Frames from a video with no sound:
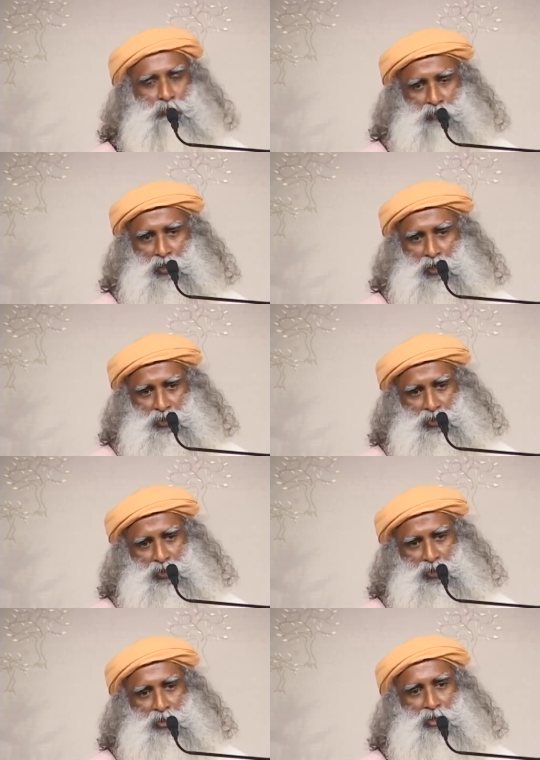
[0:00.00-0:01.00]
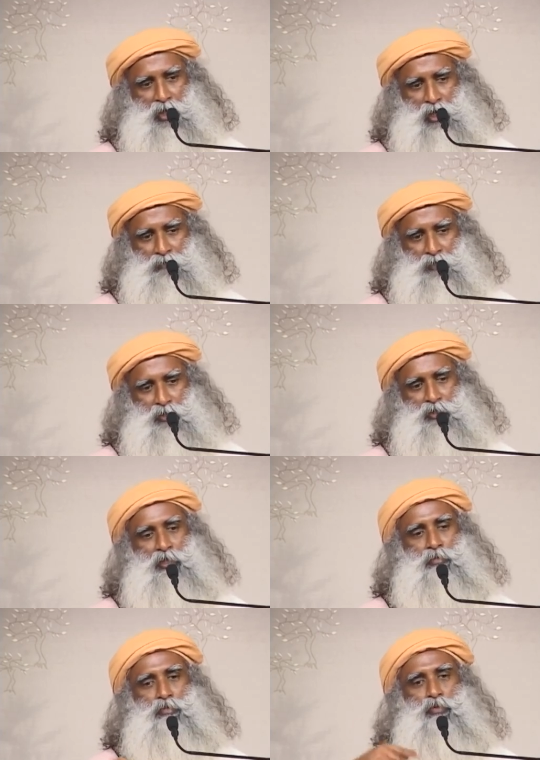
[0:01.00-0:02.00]
If your energy, life
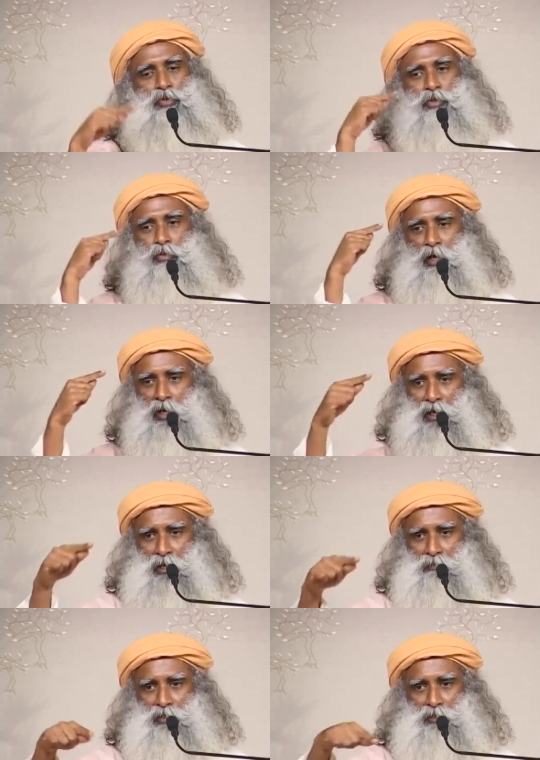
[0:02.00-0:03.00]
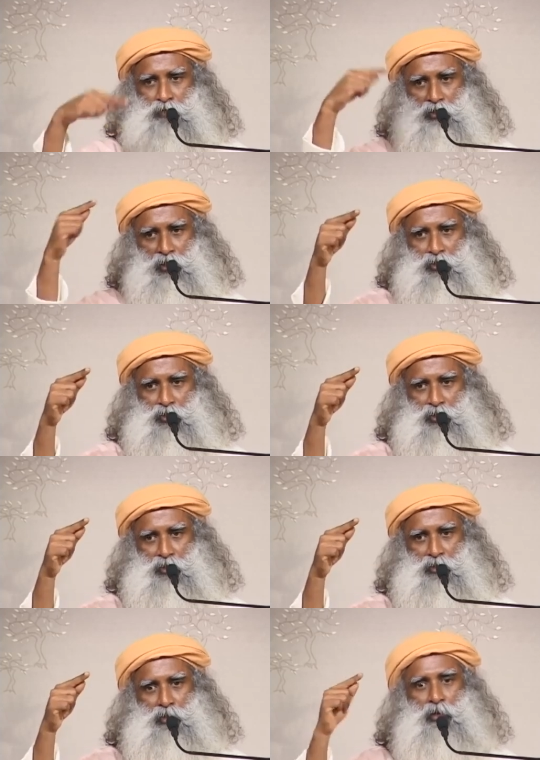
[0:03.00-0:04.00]
energy moves into higher levels of
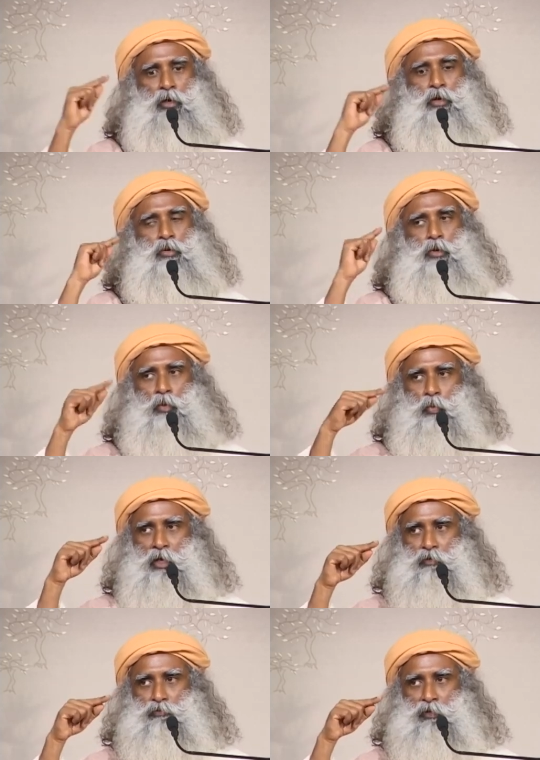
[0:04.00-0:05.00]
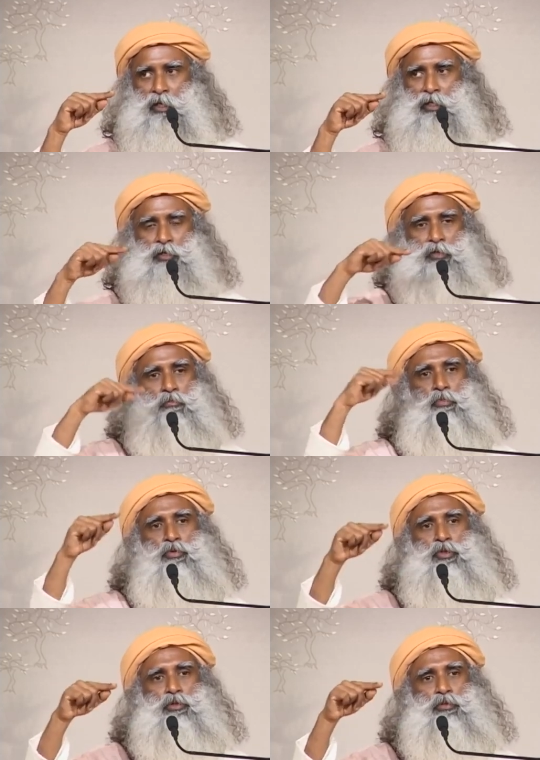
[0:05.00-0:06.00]
intensity, your wakefulness
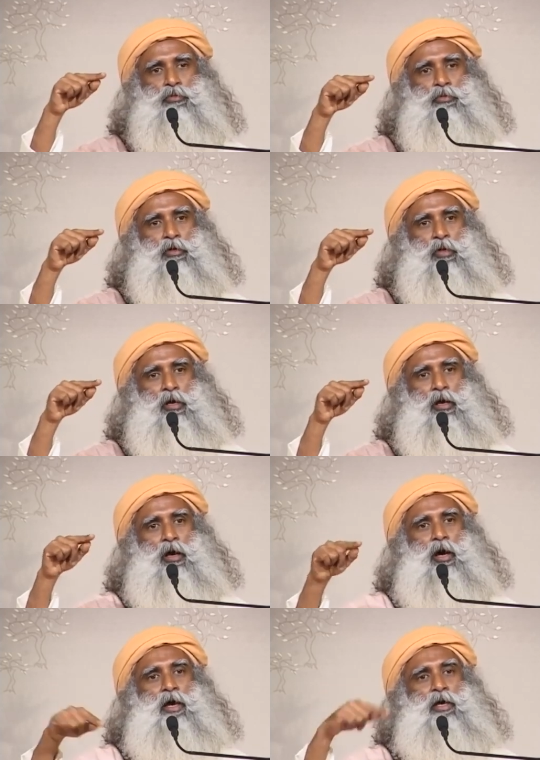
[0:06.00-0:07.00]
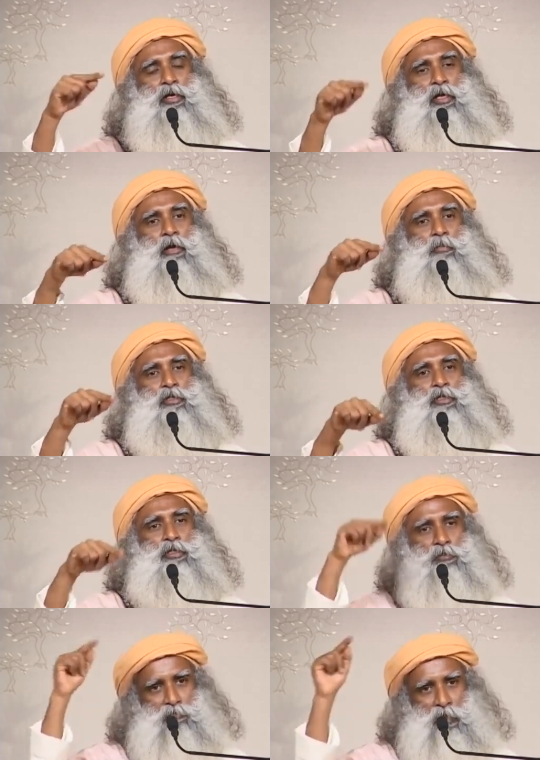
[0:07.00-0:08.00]
moves into higher dimensions